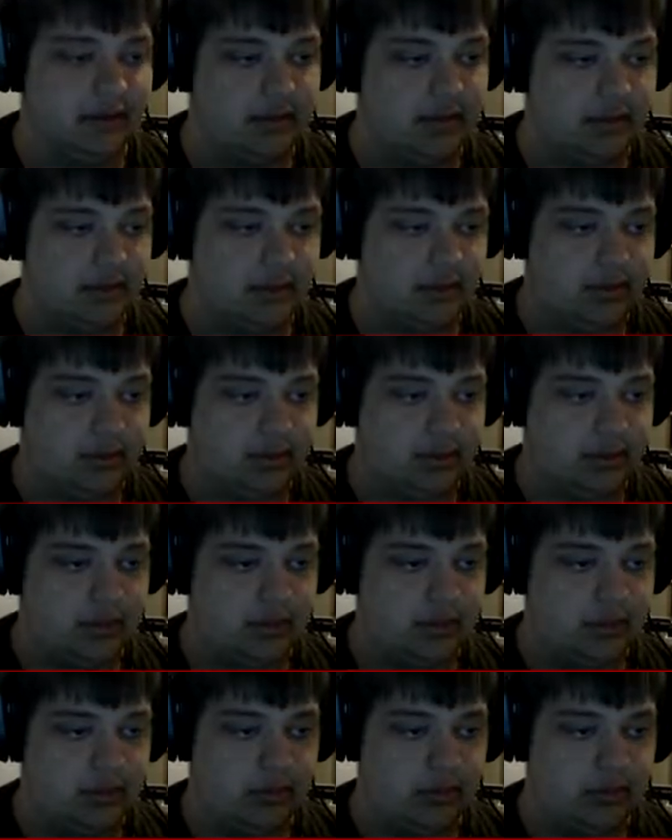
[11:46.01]

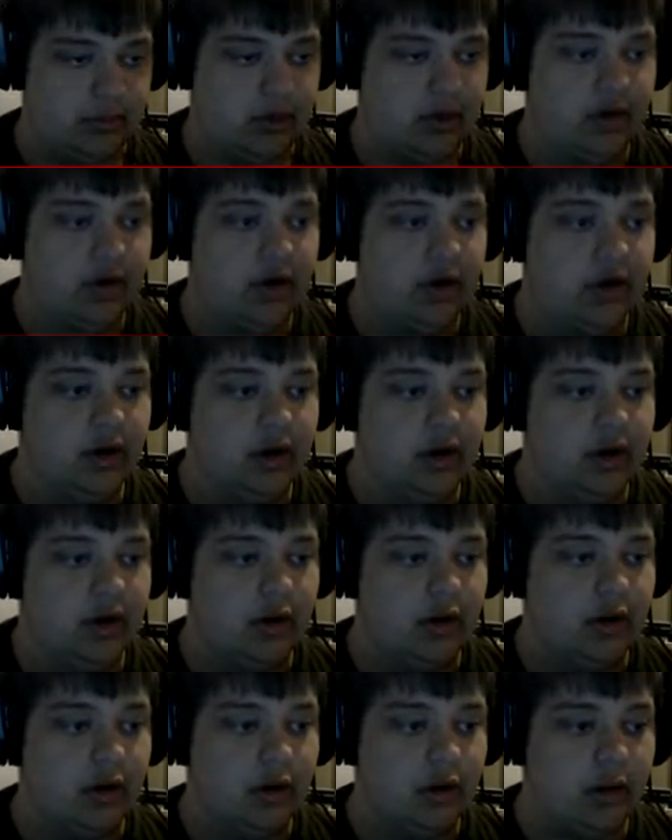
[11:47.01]

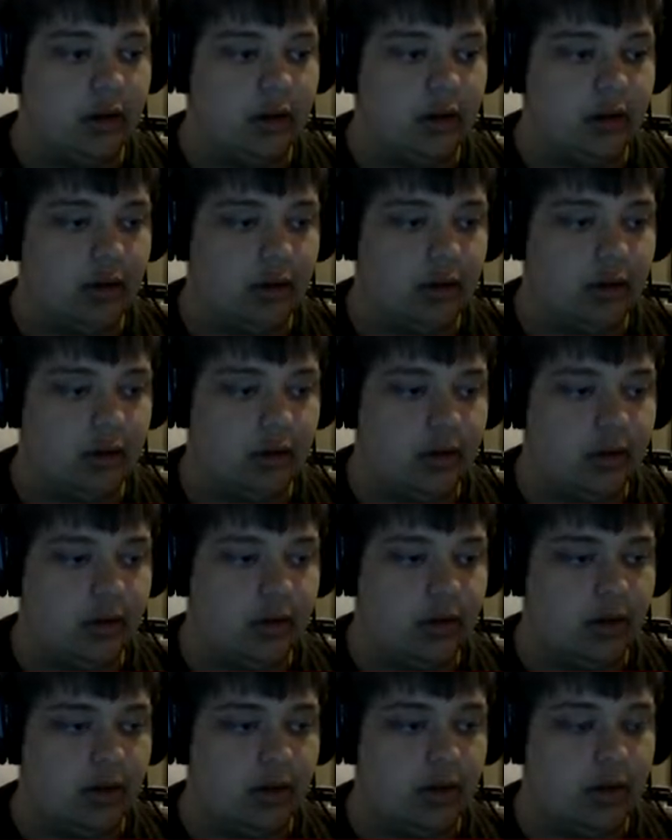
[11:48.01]

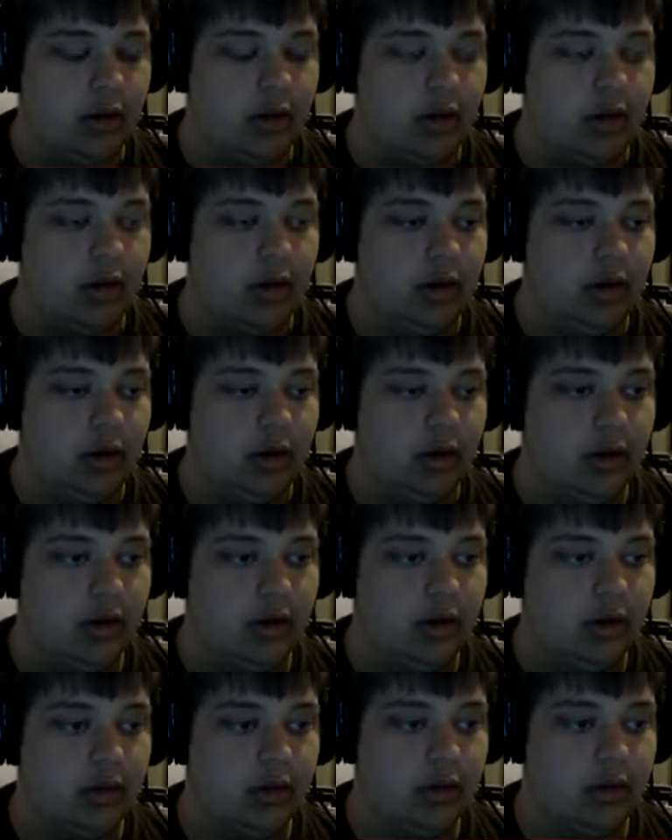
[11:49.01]

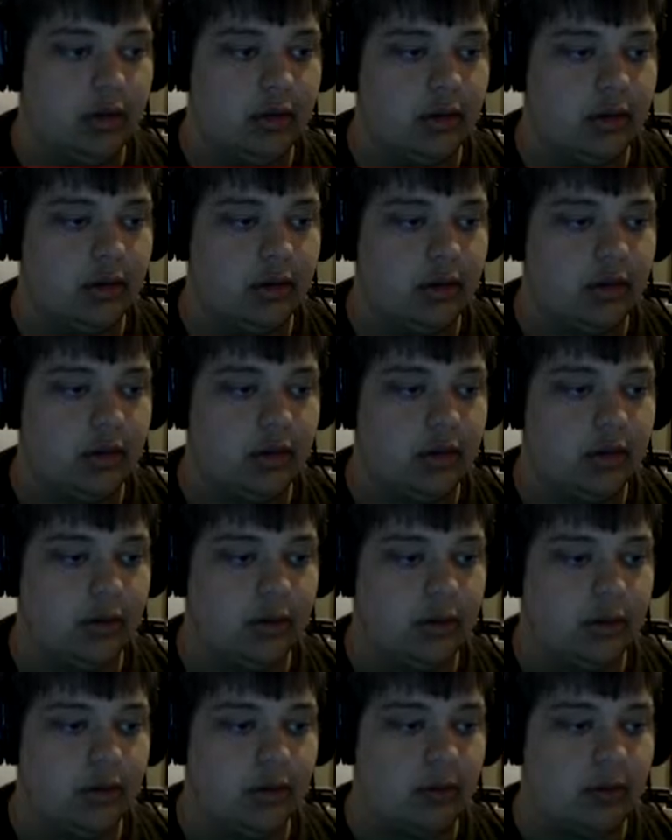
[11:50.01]

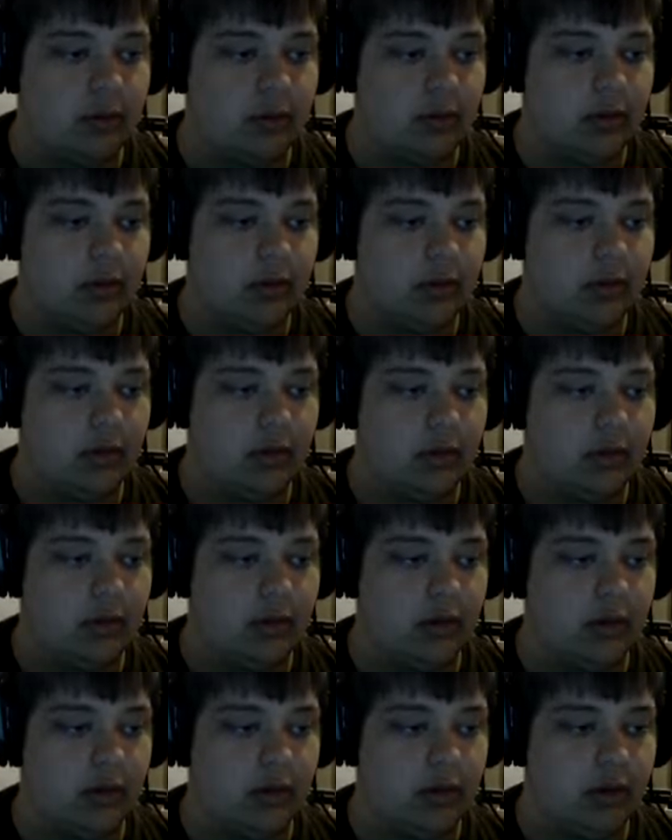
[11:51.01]

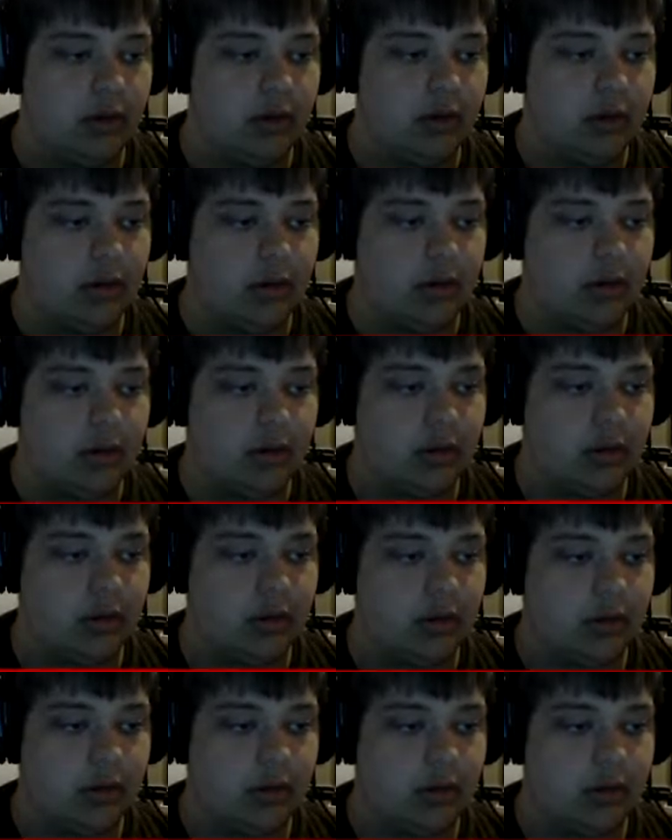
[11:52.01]

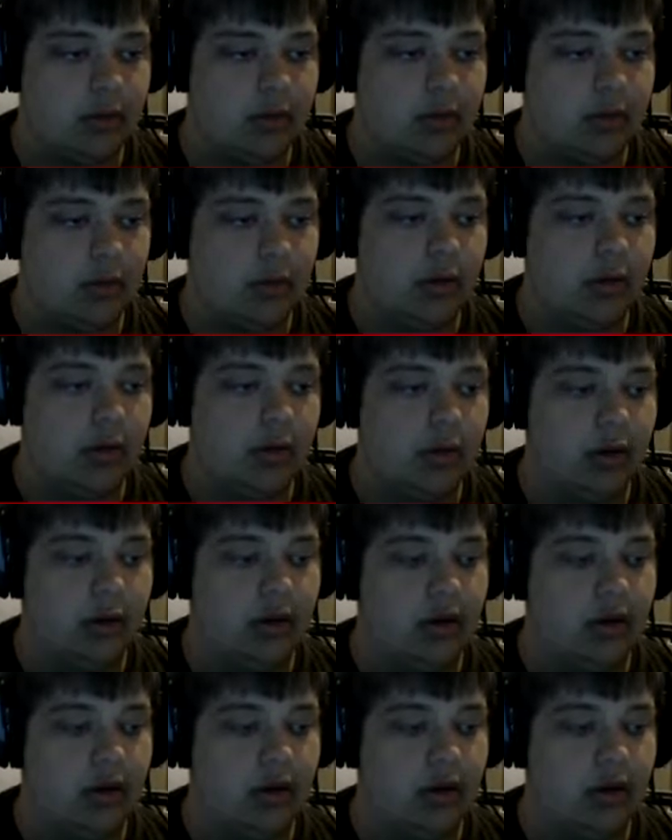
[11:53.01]
(silence)